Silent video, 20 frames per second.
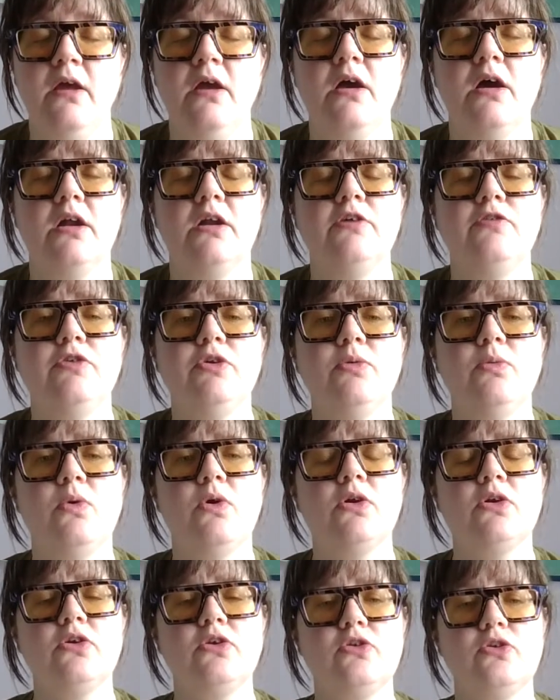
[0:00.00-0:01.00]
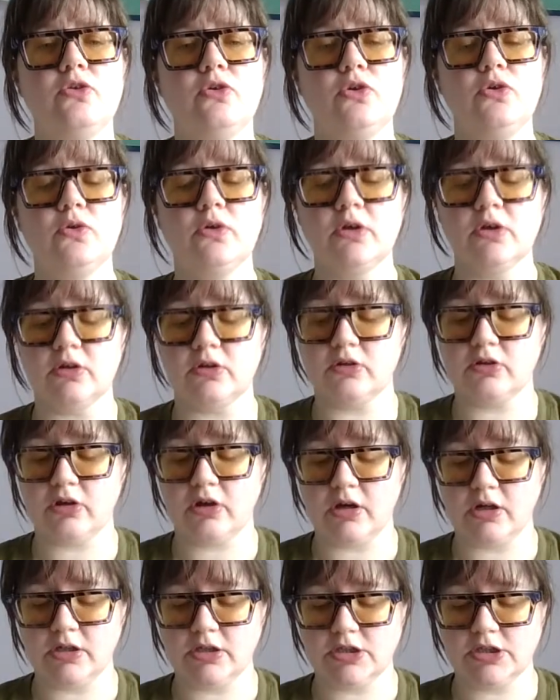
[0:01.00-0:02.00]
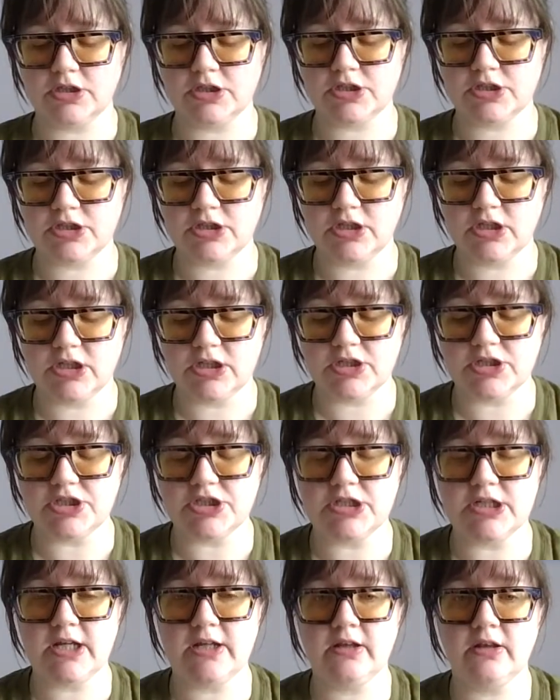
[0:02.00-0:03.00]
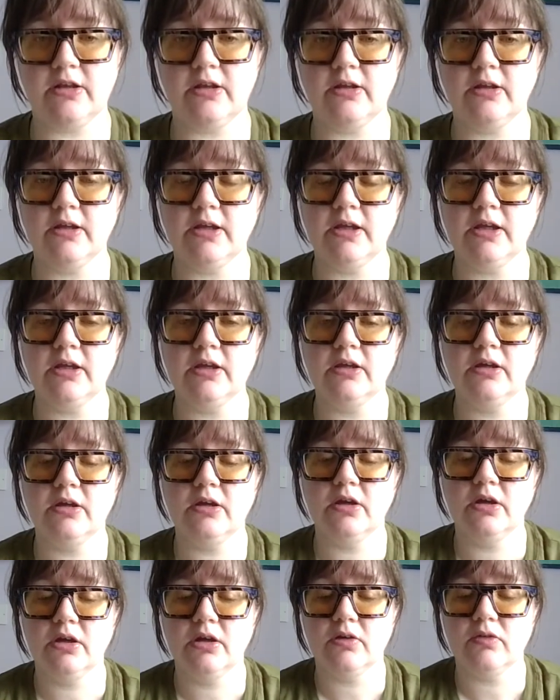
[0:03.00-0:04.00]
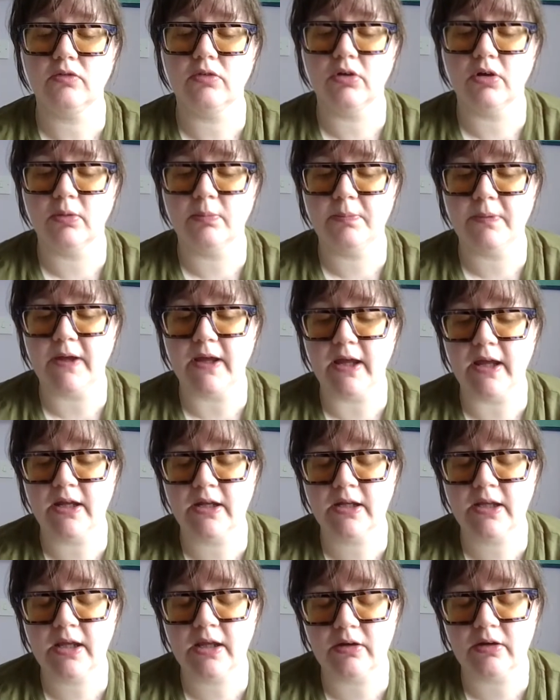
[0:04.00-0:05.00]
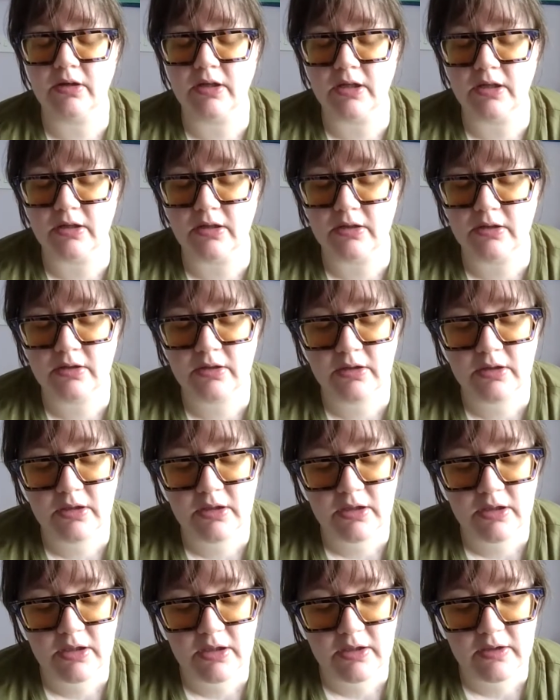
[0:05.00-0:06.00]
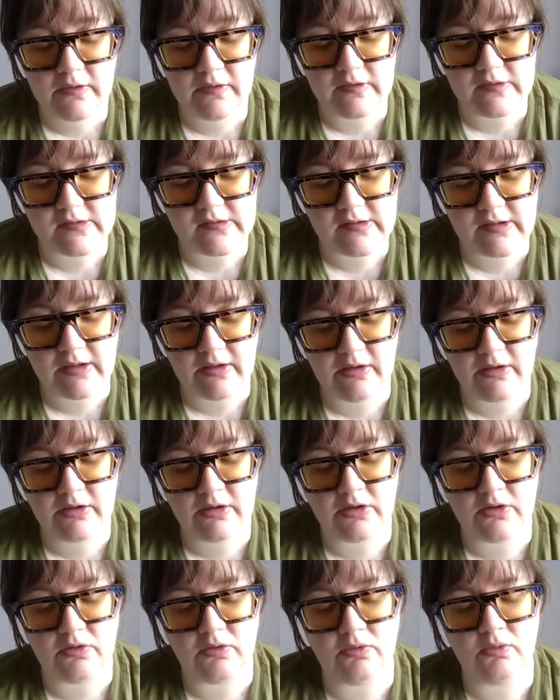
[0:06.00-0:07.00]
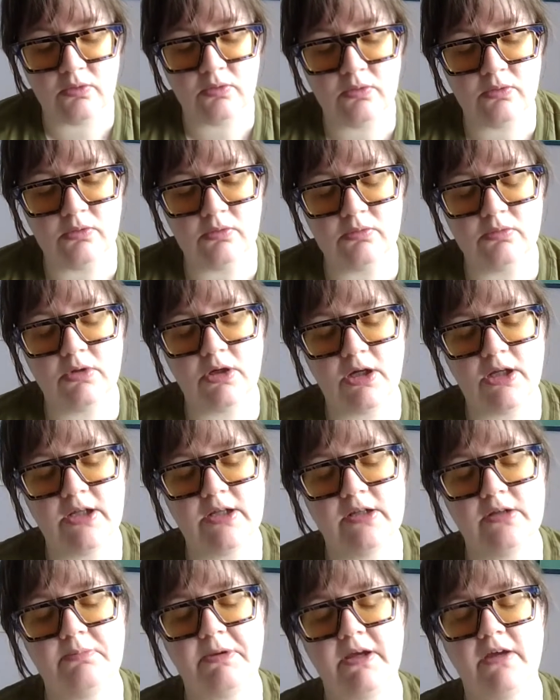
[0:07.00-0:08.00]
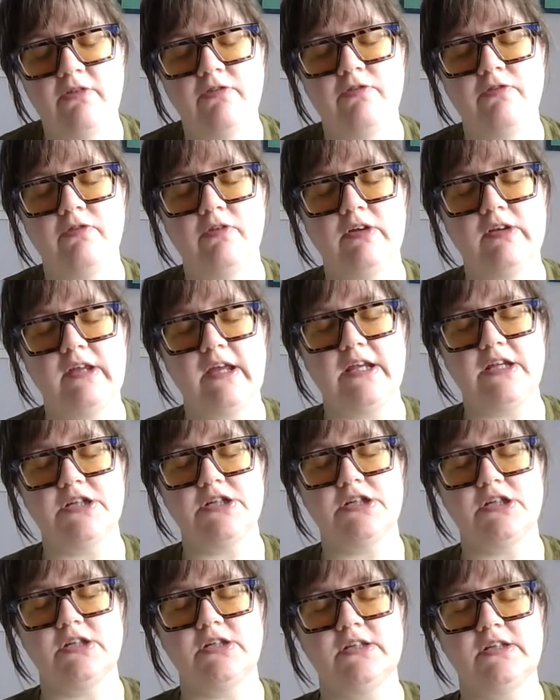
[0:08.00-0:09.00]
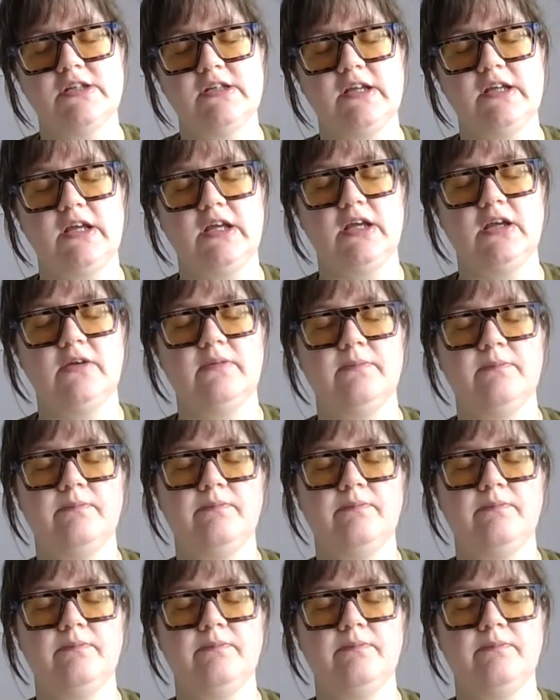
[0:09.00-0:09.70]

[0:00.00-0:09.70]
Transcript: And if you want to, you can touch, gently rub any area that's telling you, oh, I need a bit of attention today.